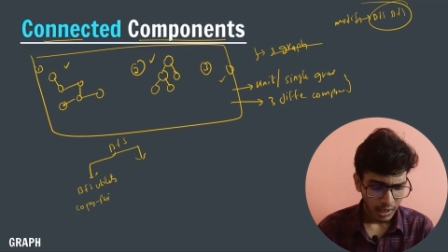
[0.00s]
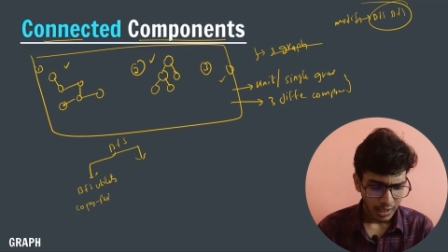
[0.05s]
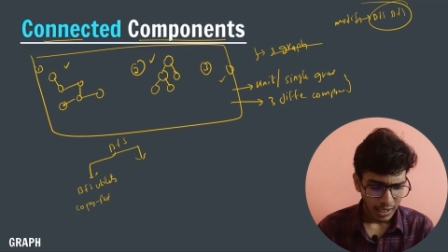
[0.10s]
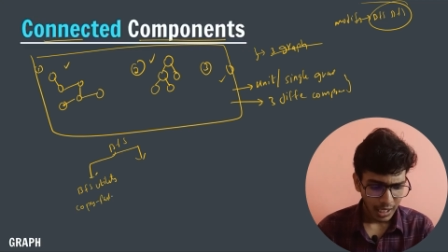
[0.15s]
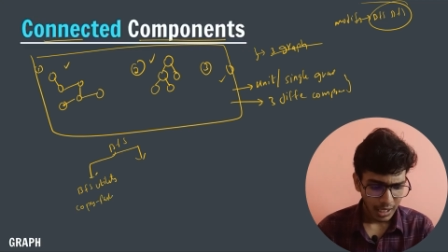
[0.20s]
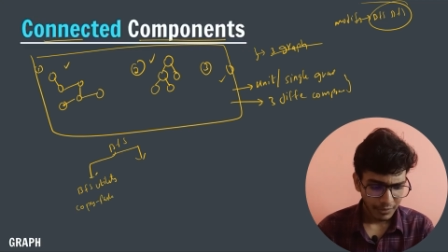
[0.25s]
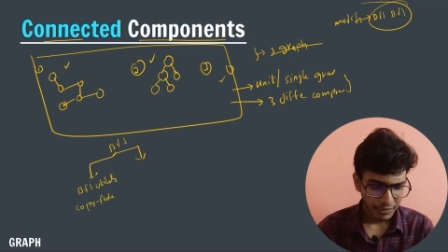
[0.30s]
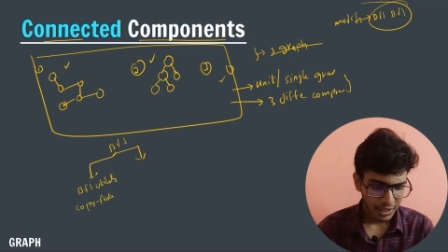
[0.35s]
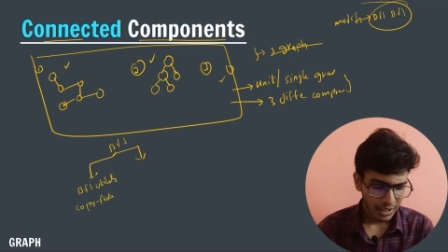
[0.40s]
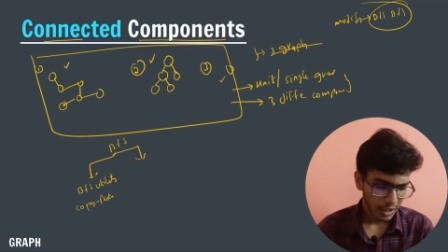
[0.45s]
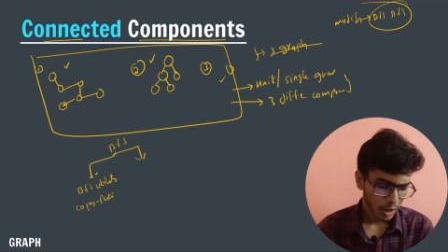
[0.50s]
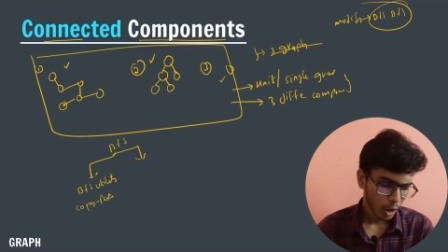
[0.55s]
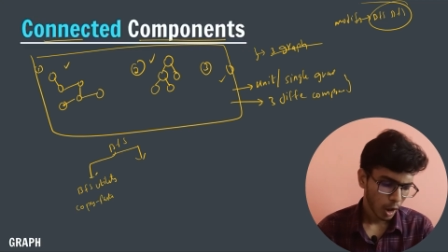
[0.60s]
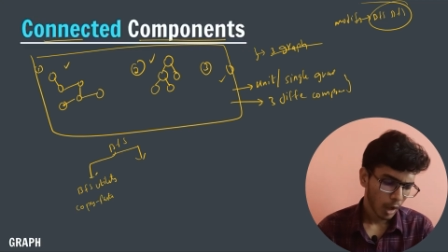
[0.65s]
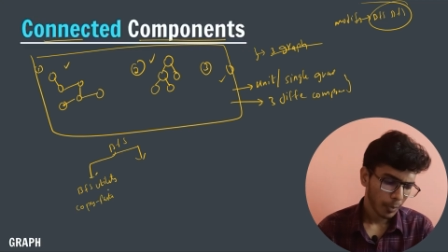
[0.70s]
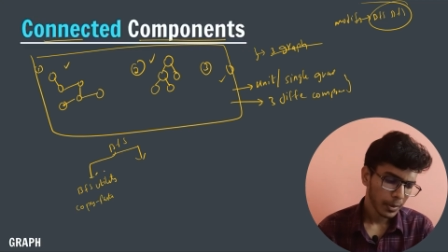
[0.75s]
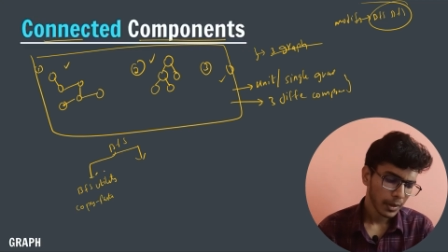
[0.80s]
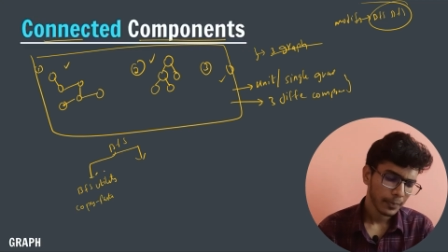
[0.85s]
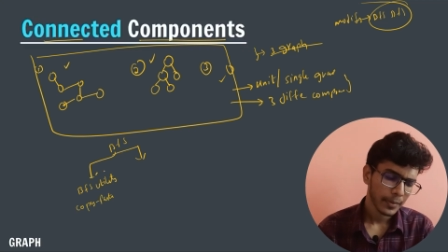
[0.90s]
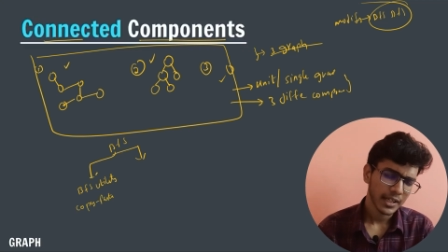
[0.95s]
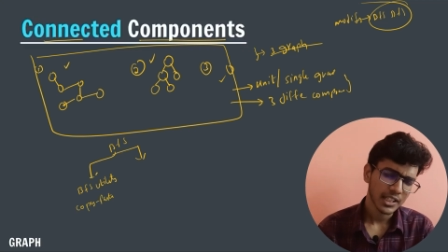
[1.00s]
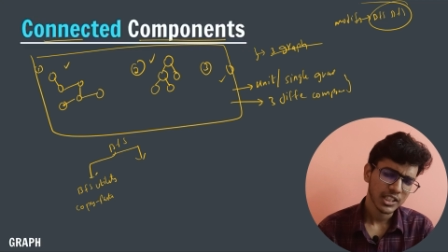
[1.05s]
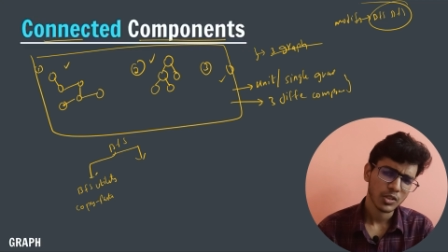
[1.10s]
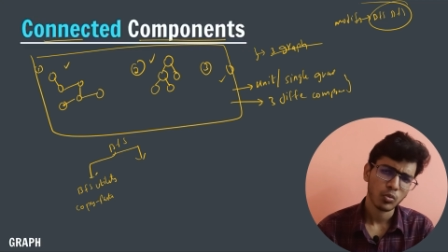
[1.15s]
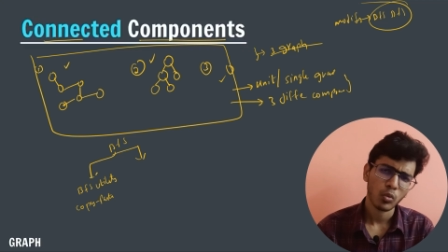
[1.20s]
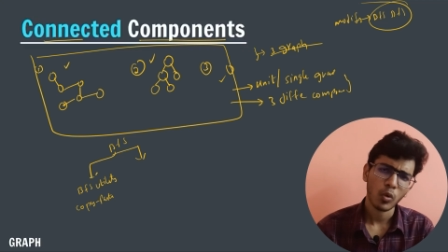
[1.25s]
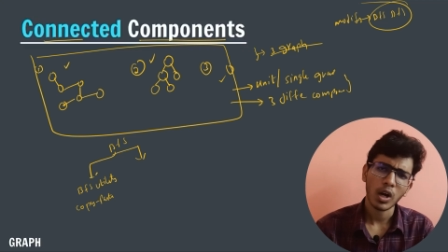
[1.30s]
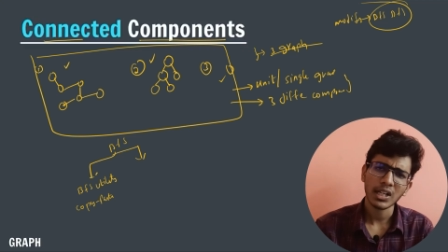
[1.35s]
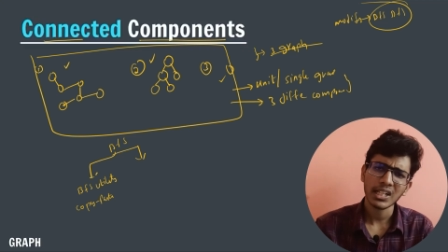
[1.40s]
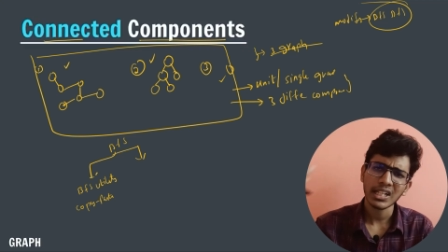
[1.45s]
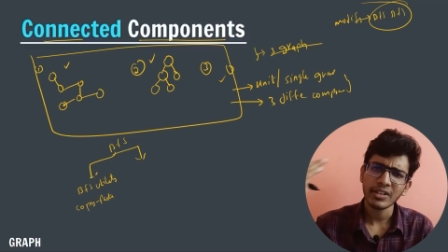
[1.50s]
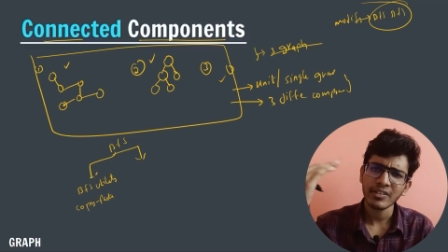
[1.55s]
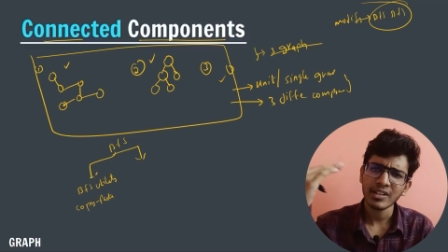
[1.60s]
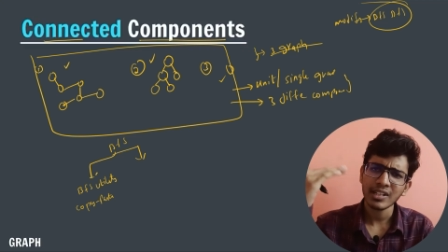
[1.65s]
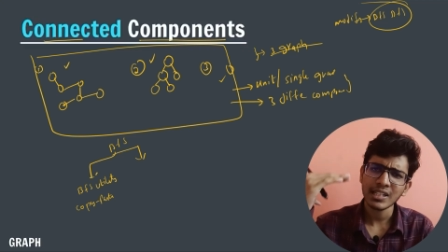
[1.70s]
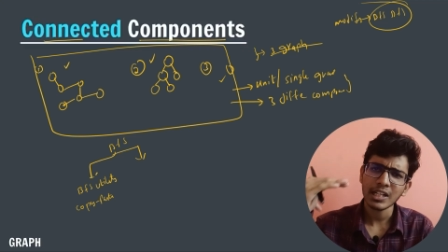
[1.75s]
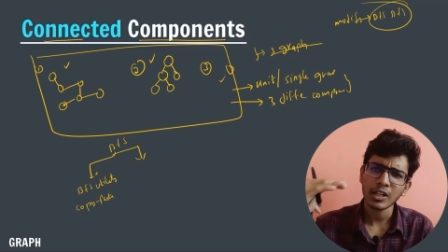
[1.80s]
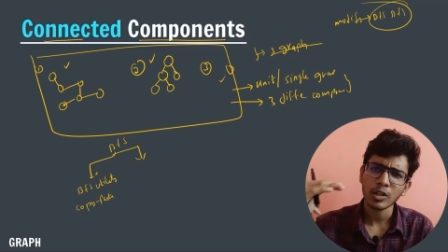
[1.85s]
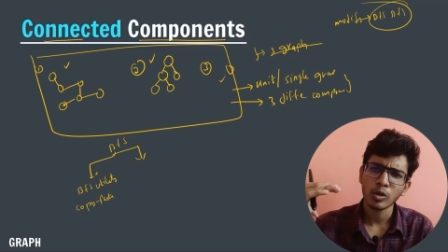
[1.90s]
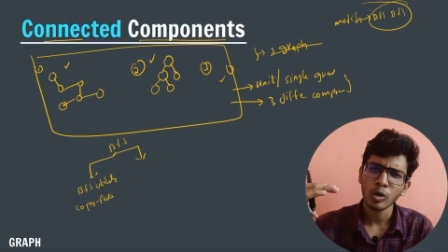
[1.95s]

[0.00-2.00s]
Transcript: whatever the